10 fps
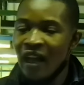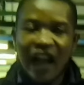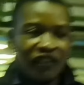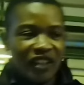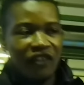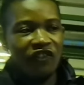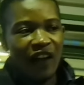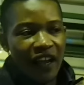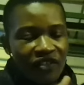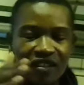After
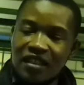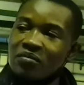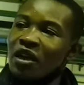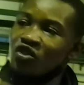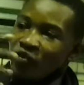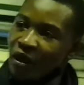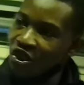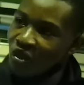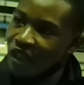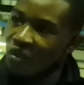five, six months of
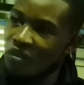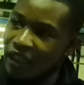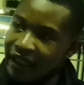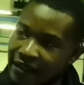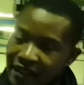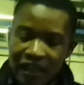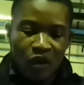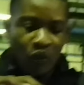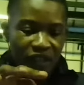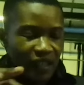maturing on the lees,
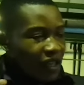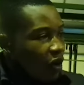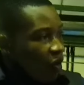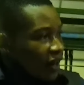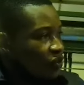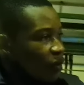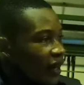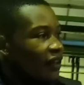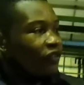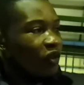we take our white
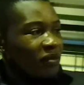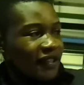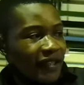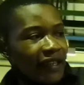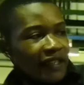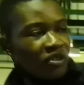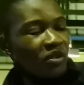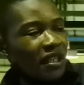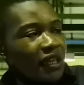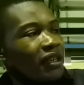wine from the stainless steel
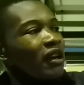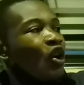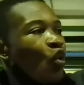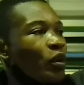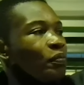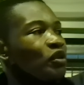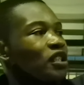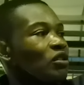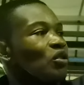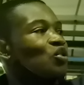tank. We put
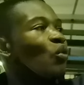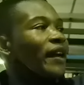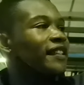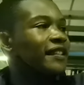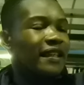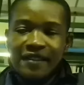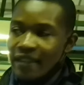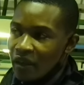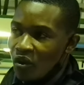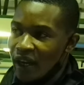in those white tanks in
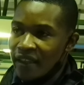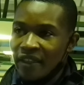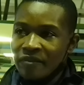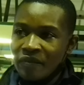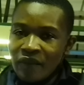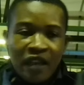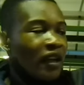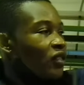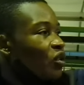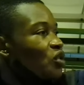the corner there.
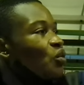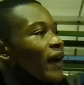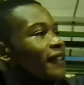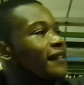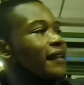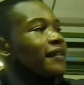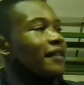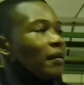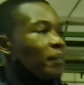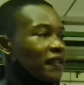Those white tanks
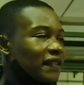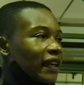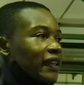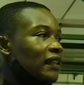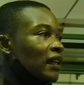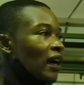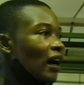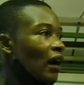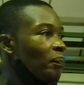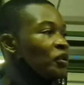are basically
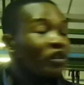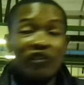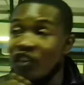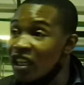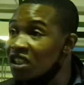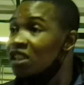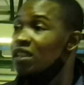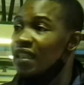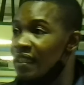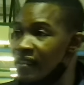uh,
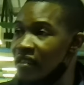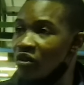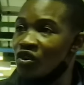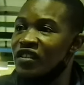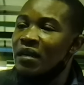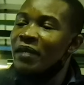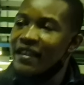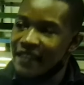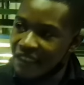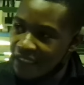purification tanks or
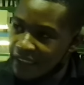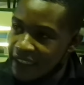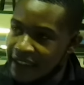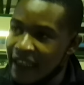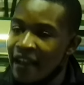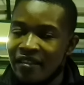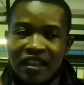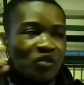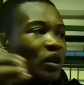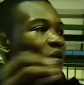stabilization tanks.
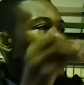That's where